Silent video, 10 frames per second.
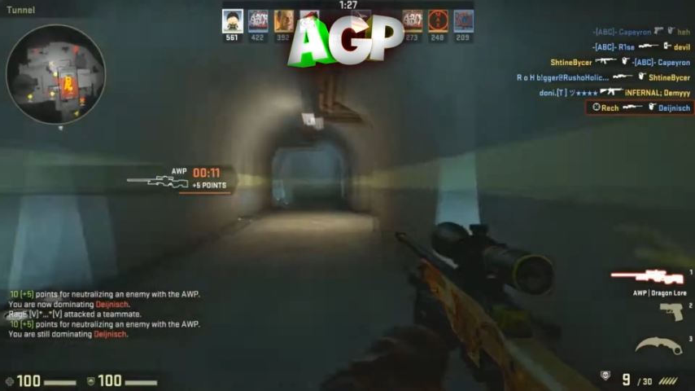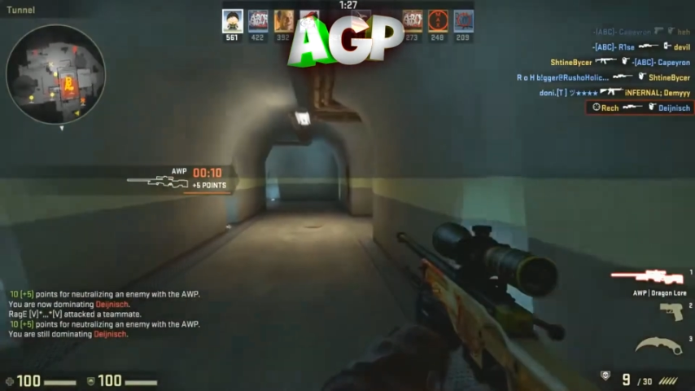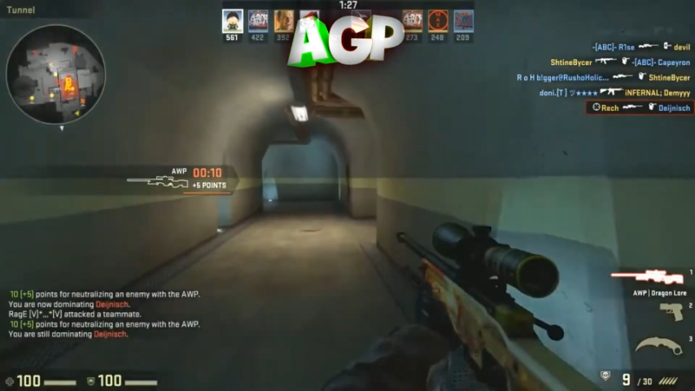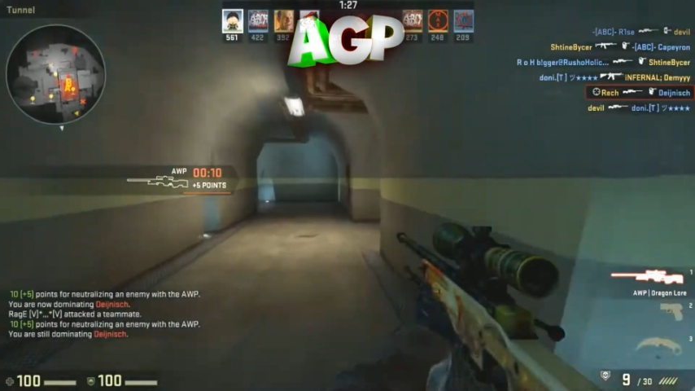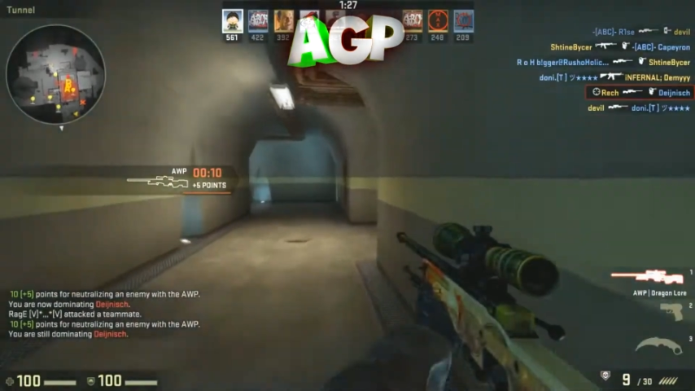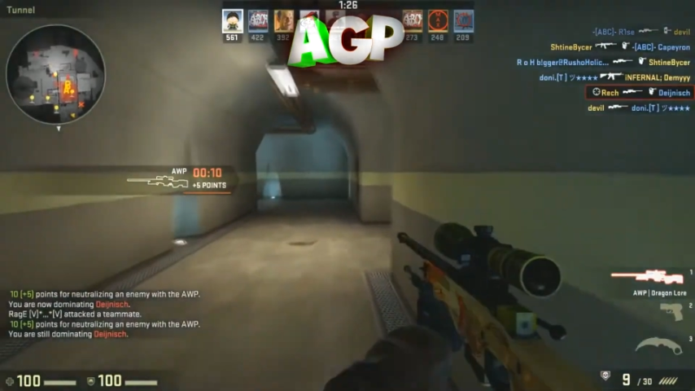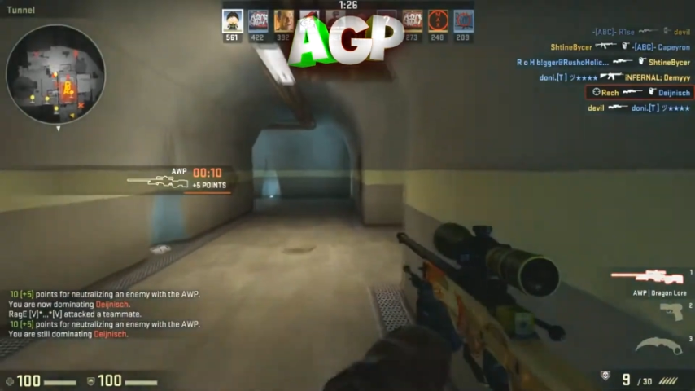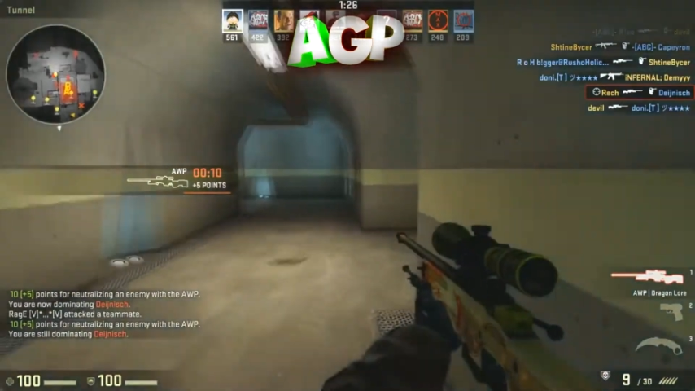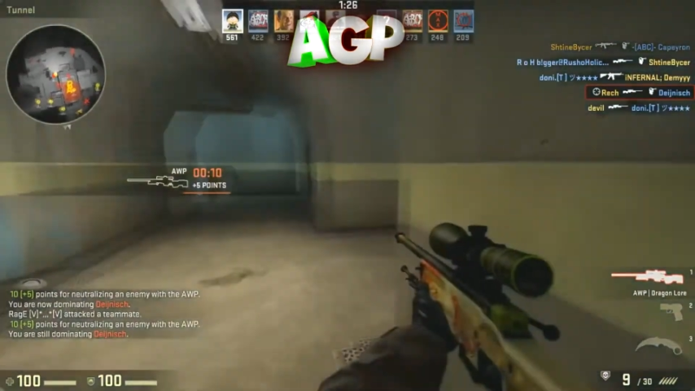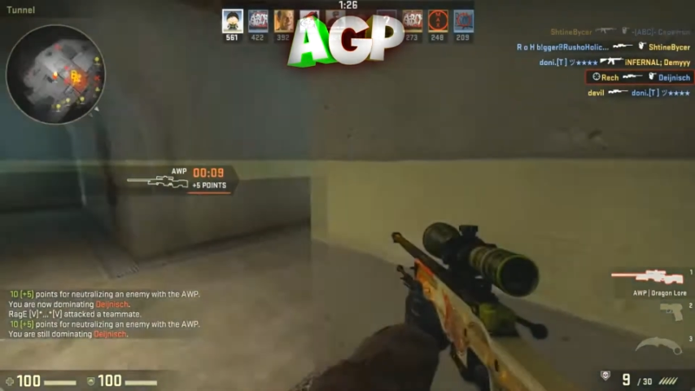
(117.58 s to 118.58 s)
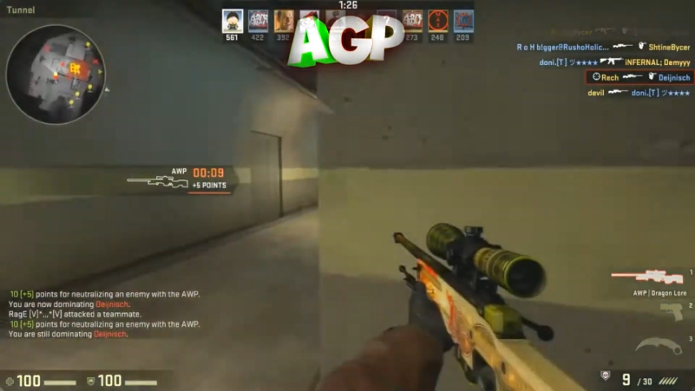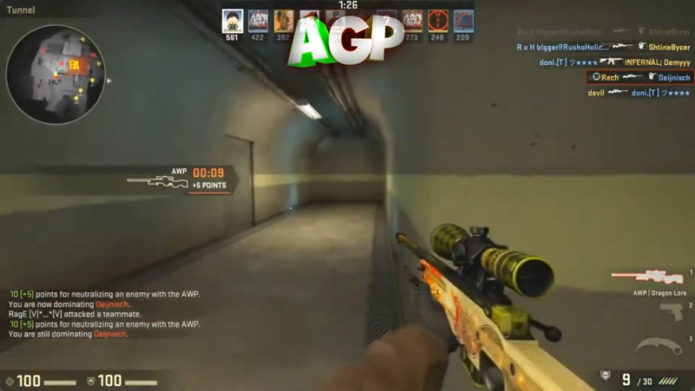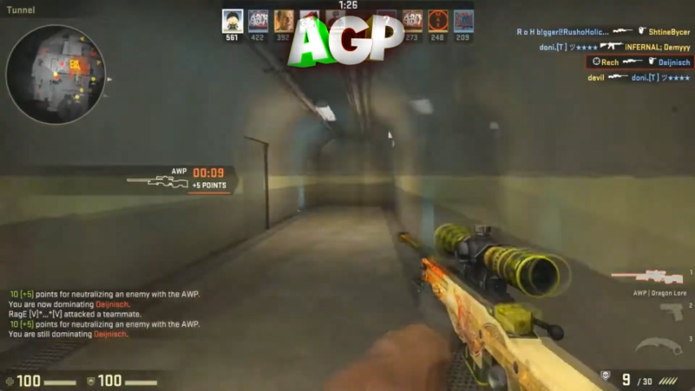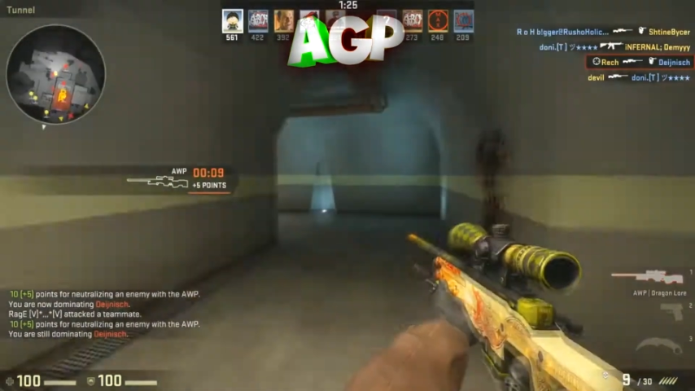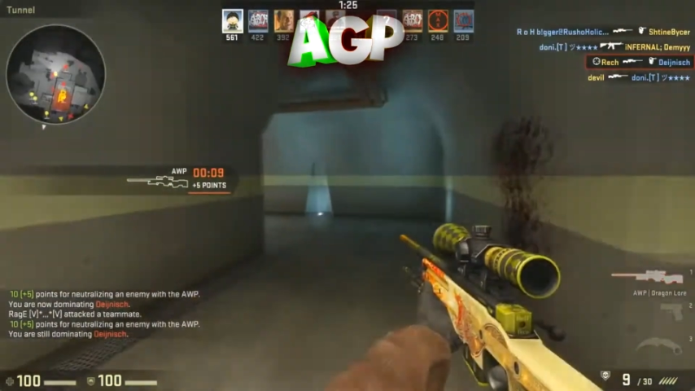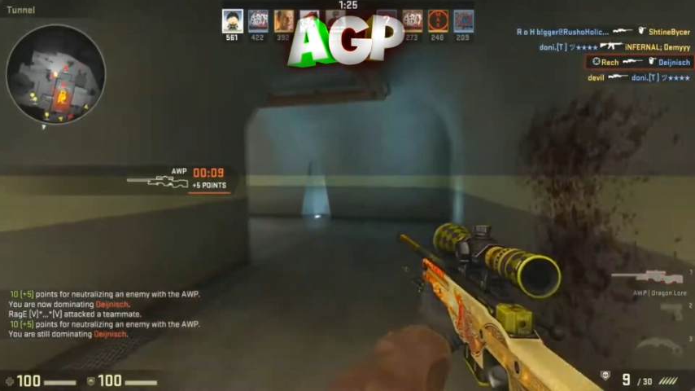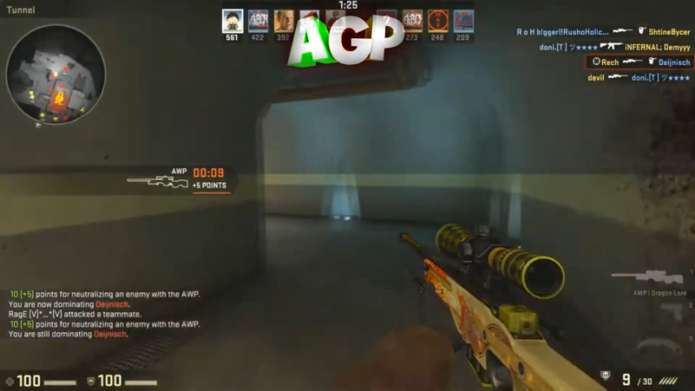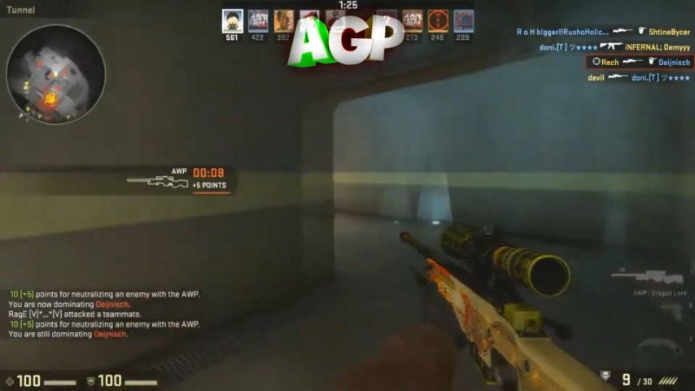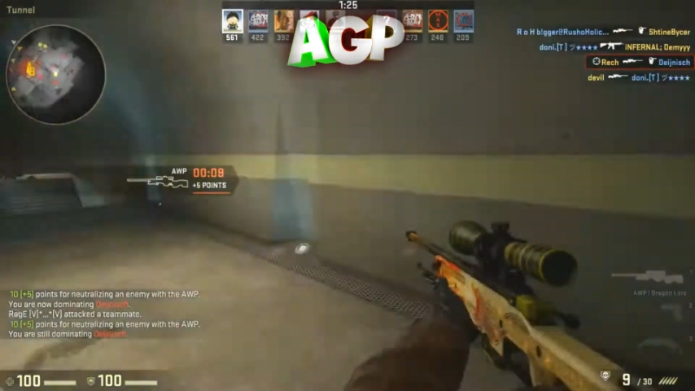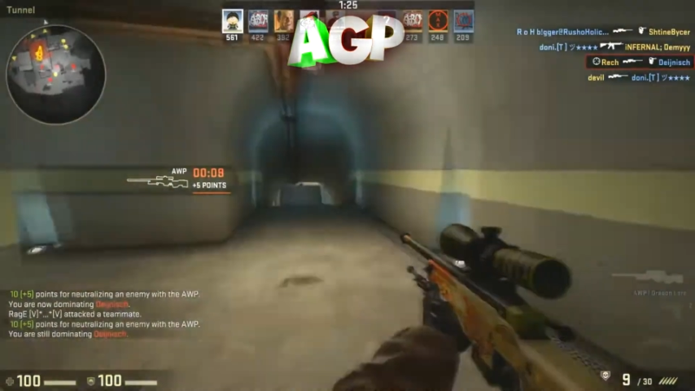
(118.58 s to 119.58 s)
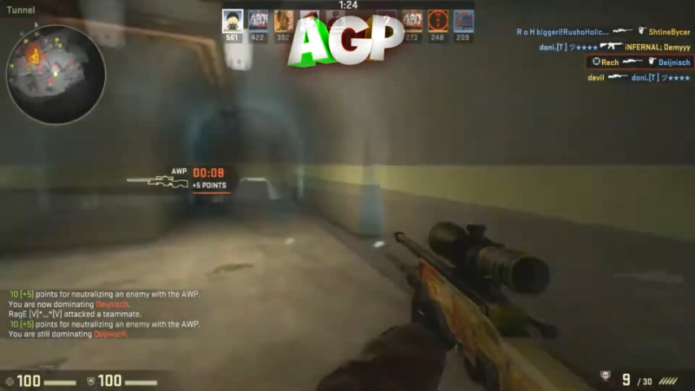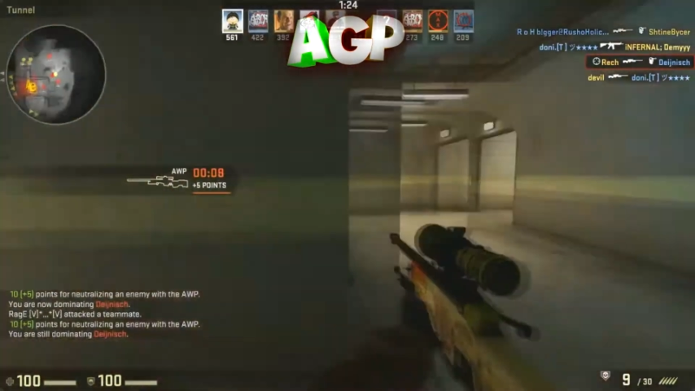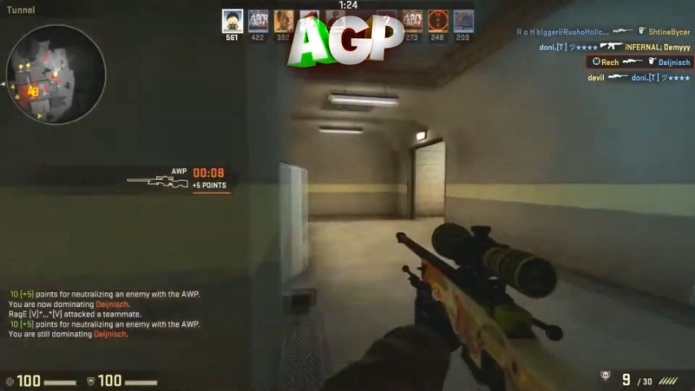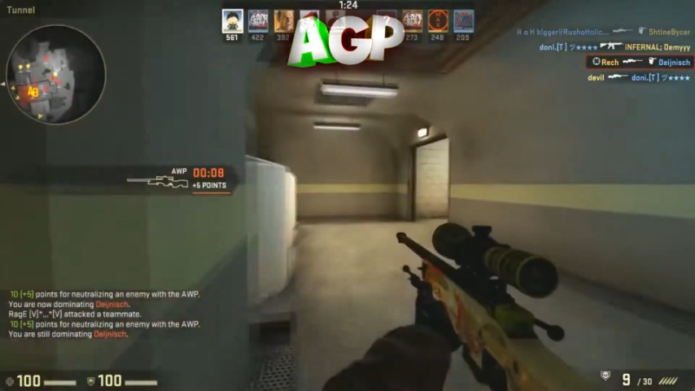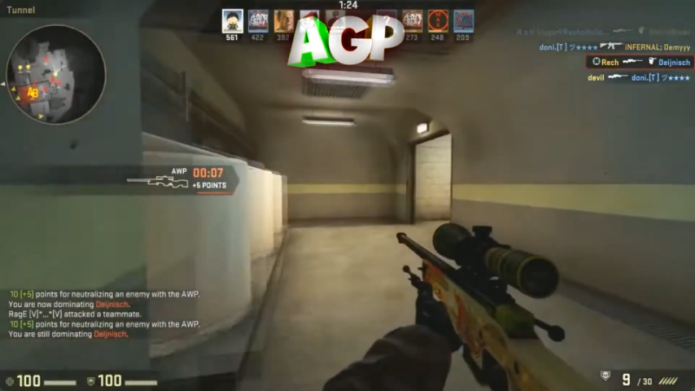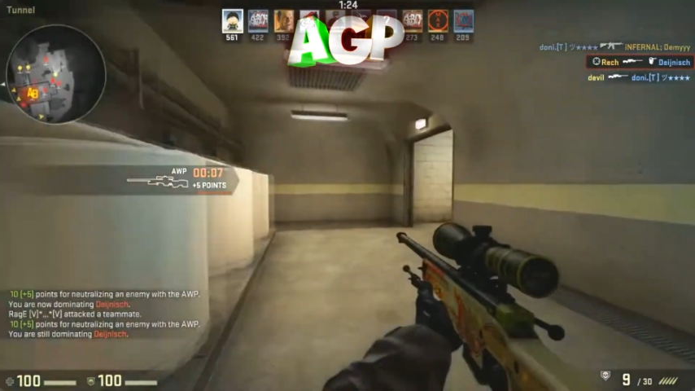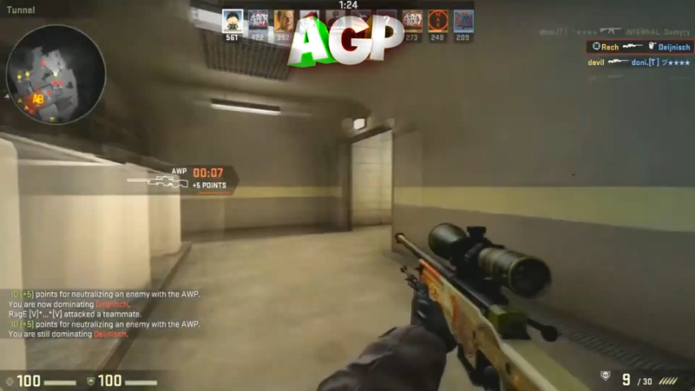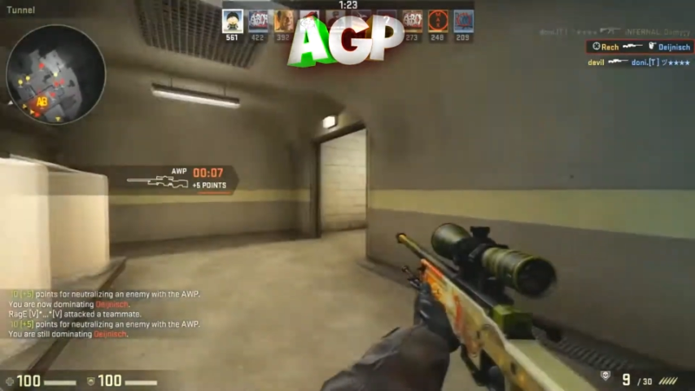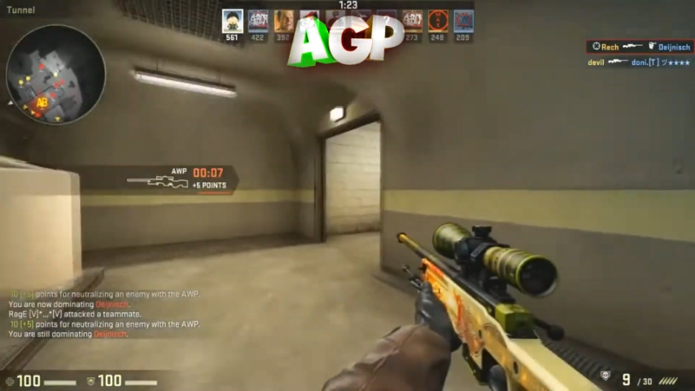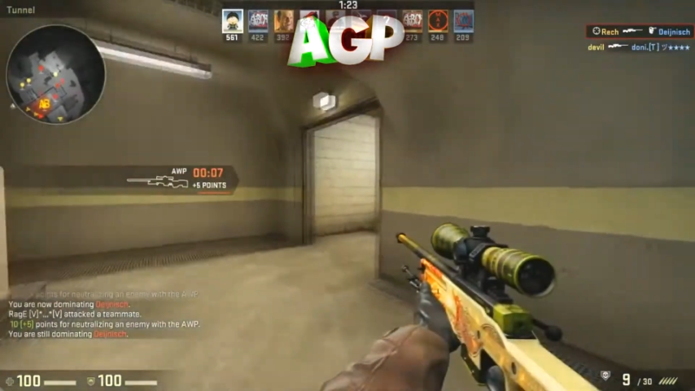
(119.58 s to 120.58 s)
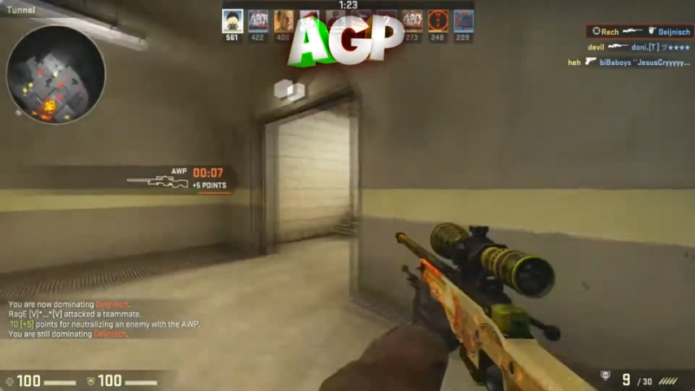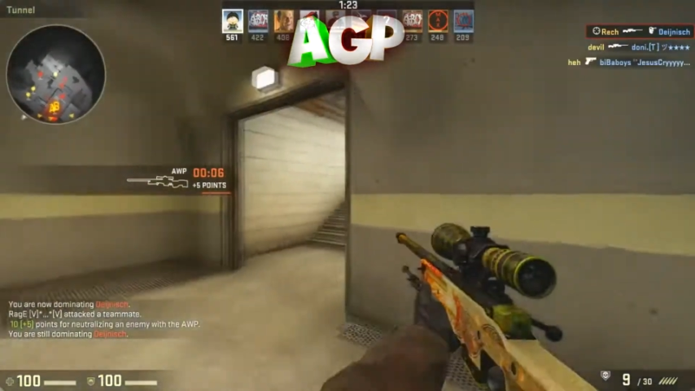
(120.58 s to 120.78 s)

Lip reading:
(no speaker visible)